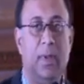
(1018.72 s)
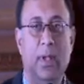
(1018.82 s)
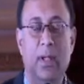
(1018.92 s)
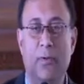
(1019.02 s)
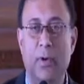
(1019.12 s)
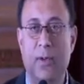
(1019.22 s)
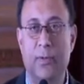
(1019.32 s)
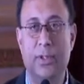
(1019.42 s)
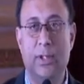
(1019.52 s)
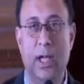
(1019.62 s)
if you have a
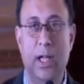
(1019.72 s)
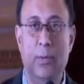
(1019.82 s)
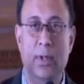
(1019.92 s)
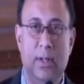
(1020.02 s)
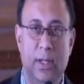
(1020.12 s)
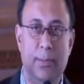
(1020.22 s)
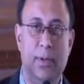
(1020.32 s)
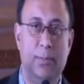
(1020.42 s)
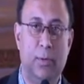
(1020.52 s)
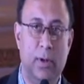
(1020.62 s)
child with
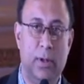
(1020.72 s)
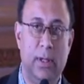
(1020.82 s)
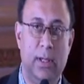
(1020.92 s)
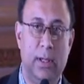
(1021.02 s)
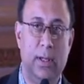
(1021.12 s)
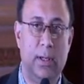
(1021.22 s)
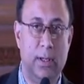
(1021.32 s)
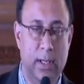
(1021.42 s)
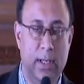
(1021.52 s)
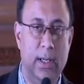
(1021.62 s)
cerebral palsy
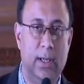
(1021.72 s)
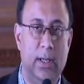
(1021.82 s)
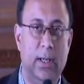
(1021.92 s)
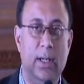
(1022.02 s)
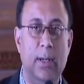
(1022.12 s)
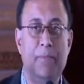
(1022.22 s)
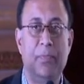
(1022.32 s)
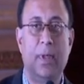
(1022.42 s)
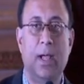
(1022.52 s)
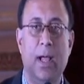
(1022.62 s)
clinically,
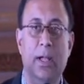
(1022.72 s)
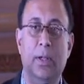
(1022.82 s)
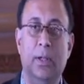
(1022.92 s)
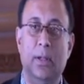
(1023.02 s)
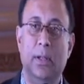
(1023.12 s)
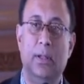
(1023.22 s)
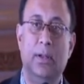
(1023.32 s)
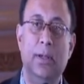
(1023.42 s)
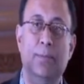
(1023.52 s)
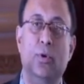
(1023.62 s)
and the
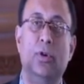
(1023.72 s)
report